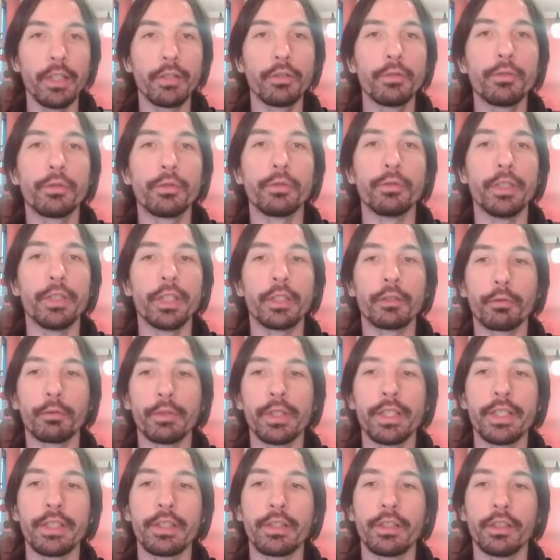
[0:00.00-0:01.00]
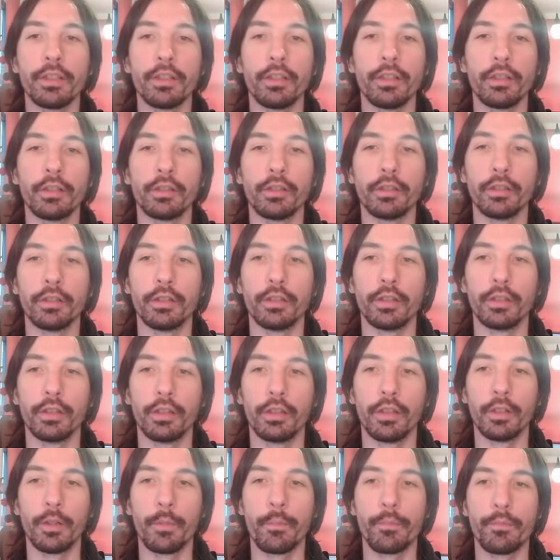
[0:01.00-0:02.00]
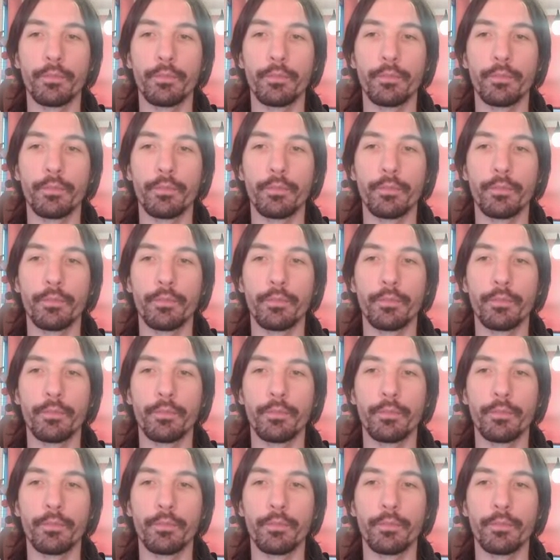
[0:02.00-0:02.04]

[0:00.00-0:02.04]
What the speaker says: do to increase the